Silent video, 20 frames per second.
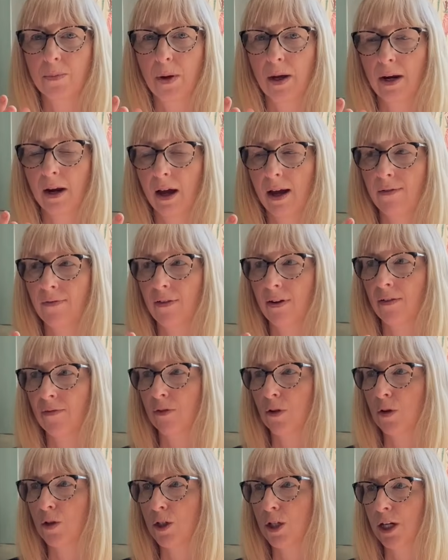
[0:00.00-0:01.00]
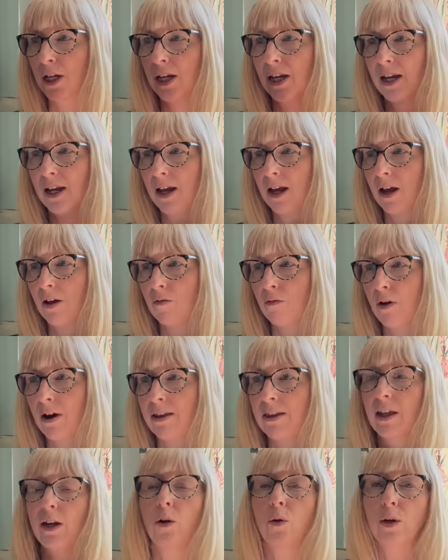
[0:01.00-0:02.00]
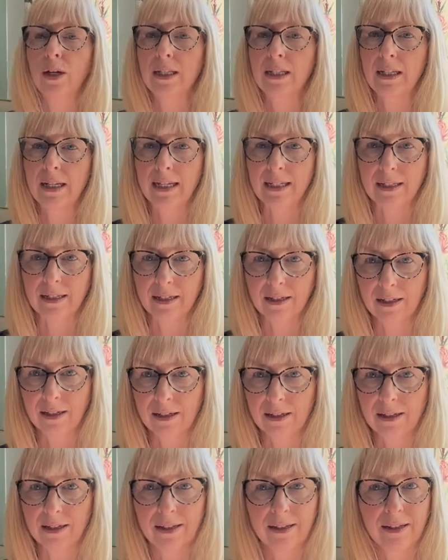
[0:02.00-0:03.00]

my life and I've got to write the longest list and